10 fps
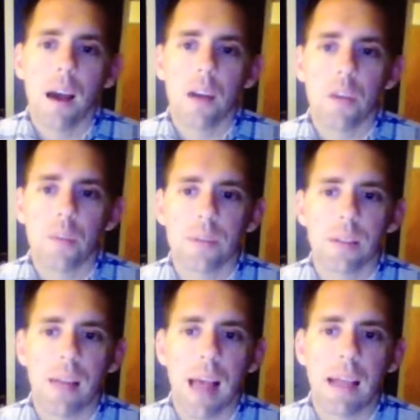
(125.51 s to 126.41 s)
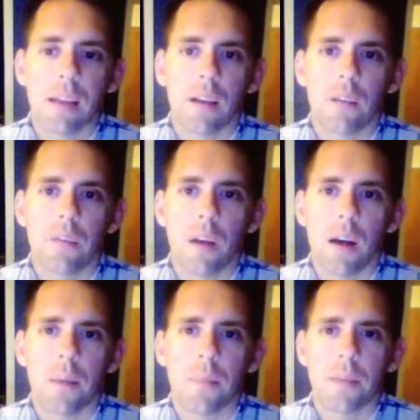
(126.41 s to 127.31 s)
Another was a lack of
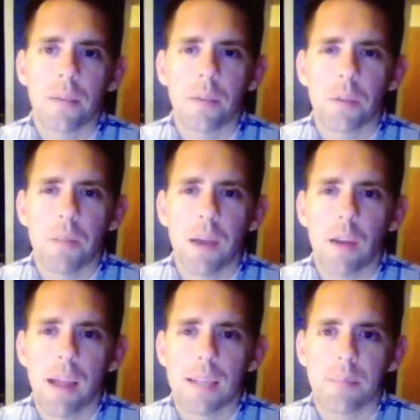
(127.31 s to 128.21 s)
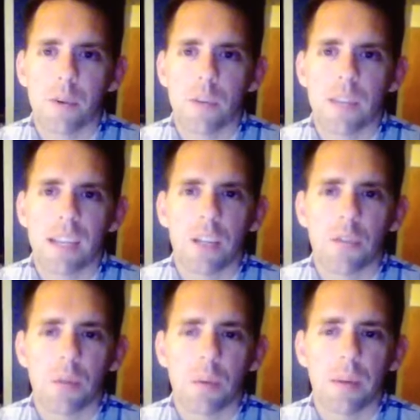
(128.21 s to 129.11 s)
subject matter experts and
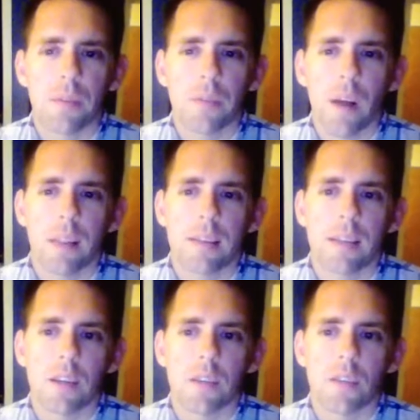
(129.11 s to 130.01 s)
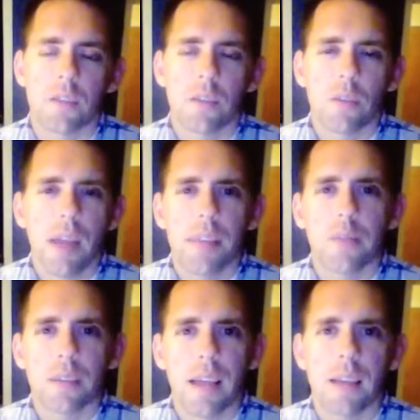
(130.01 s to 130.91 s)
contributing volunteers. So Kathy
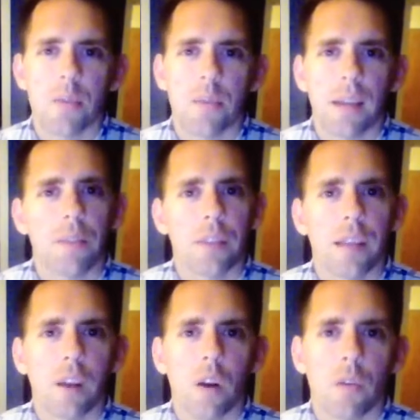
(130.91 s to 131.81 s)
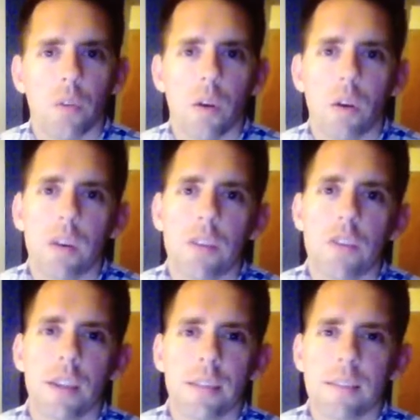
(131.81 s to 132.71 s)
was kind of doing everything on her own, and
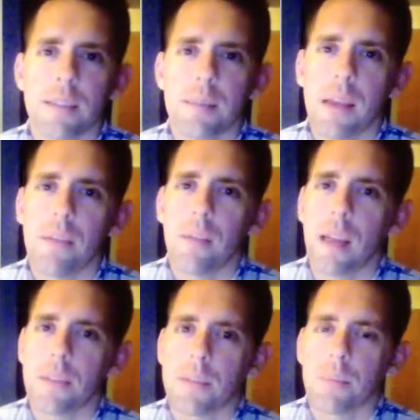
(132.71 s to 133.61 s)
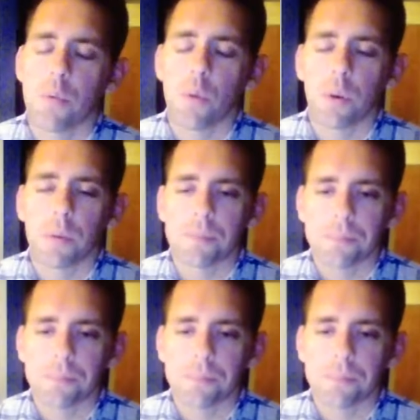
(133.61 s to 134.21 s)
she doesn't seem to have a lot of support.